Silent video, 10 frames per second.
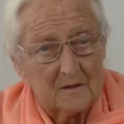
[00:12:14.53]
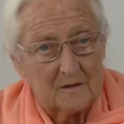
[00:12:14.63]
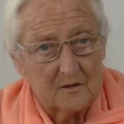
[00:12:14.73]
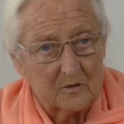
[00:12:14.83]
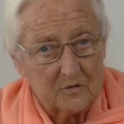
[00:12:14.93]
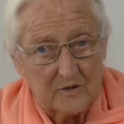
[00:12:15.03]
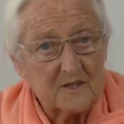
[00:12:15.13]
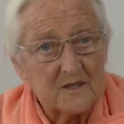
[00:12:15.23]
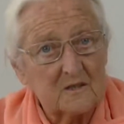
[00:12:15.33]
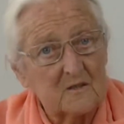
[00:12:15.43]

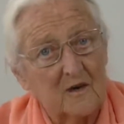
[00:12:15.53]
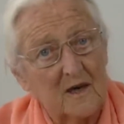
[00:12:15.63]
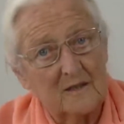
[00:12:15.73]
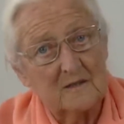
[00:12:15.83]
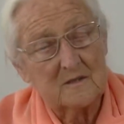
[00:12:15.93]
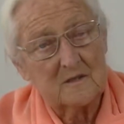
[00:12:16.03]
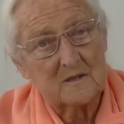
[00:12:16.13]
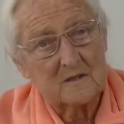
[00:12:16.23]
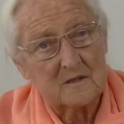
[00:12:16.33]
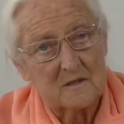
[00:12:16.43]
increasing the
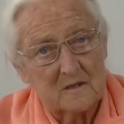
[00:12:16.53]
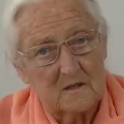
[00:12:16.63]
violence,